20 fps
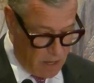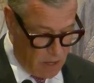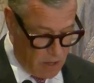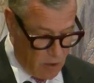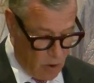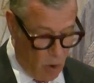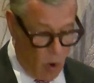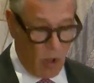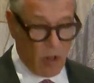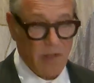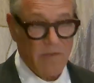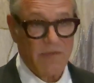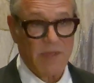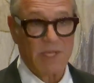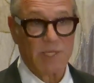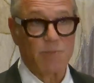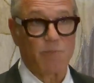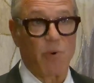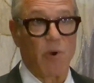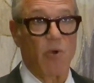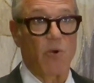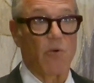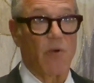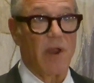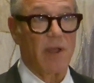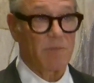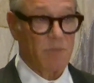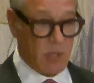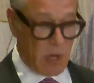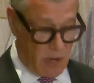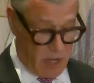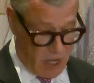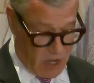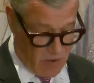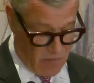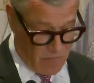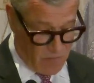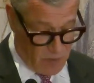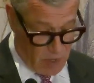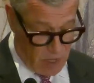All of these programs are
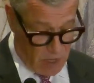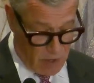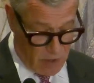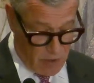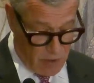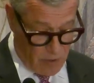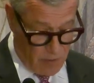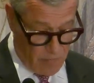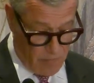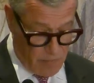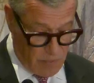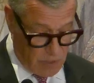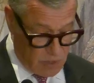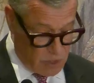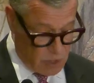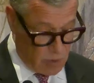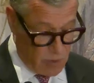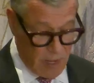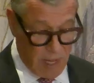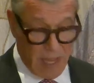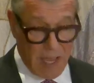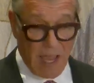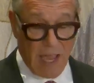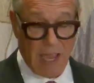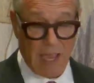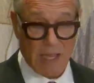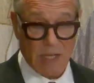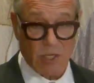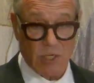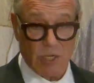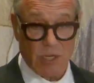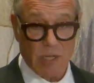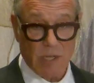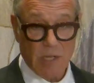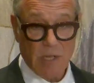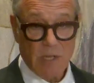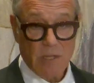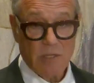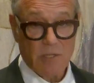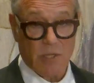here for you to engage,
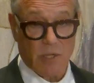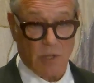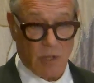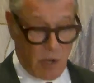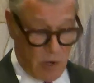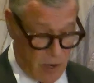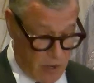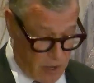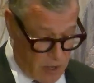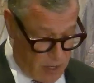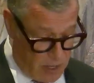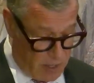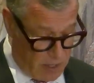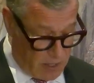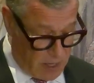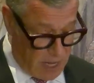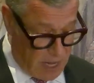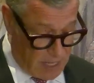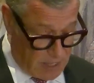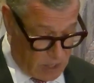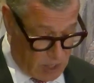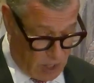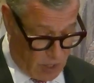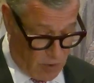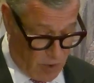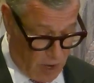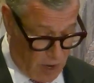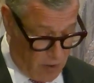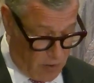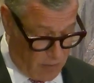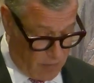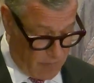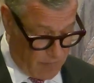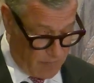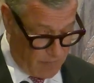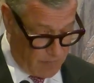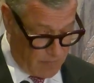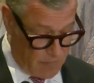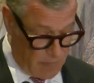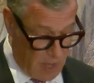to learn, and to grow.
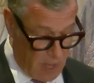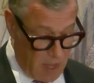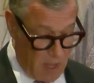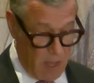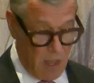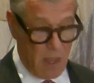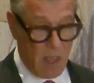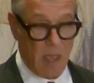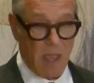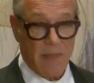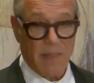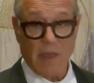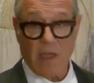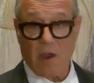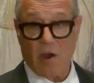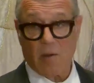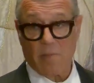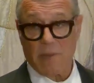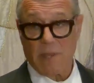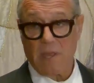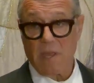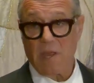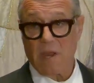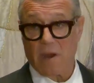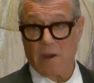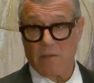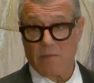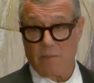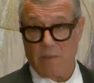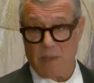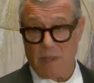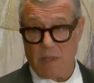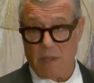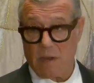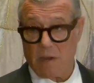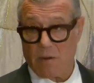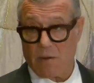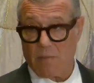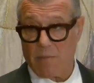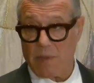And they are
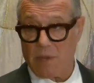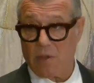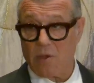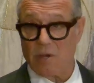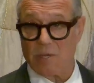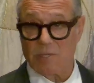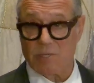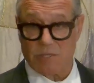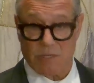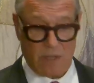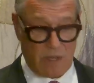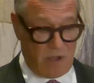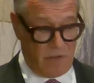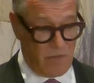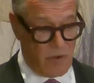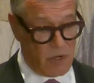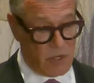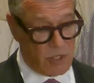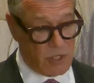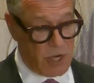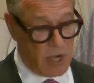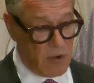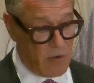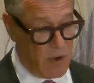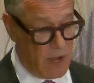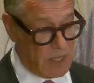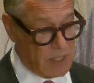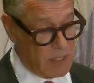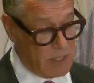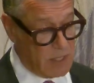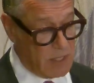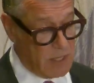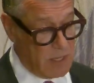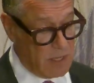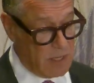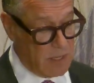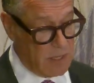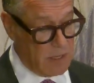here because of your generosity.